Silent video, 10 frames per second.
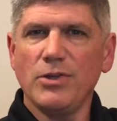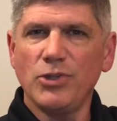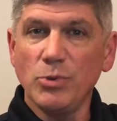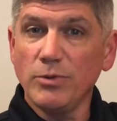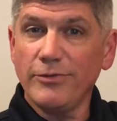
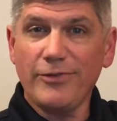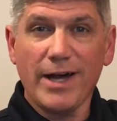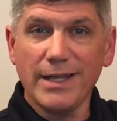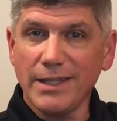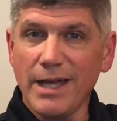you will
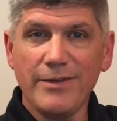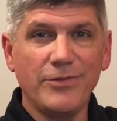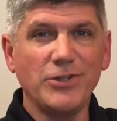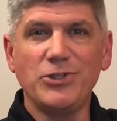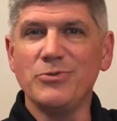find
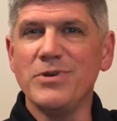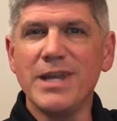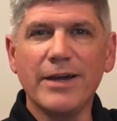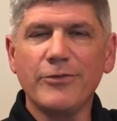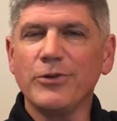life that you
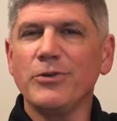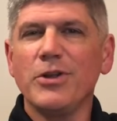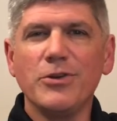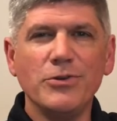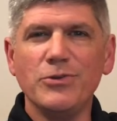
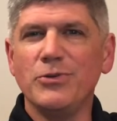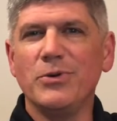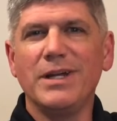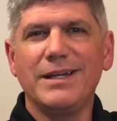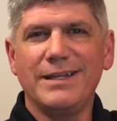never
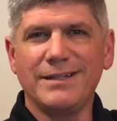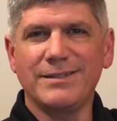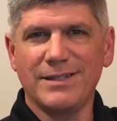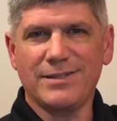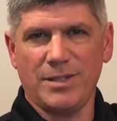knew
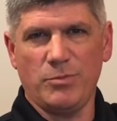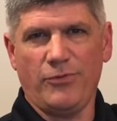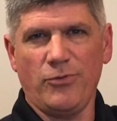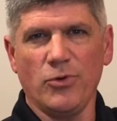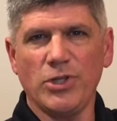existed
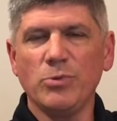before.